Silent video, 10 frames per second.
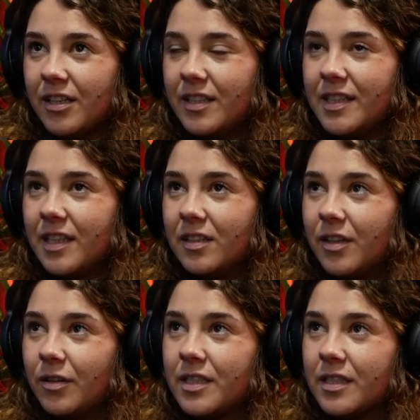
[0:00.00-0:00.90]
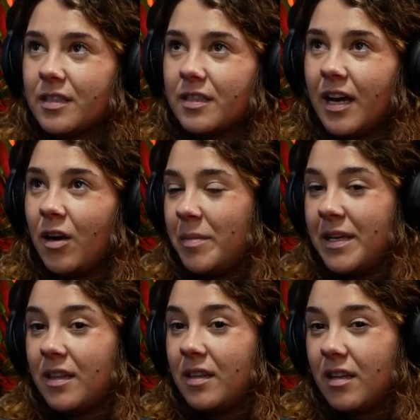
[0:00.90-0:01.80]
you still notice now. I
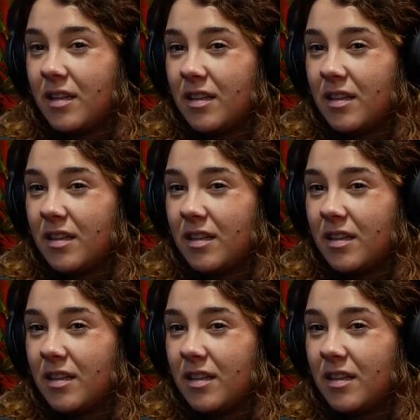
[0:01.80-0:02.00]
mean,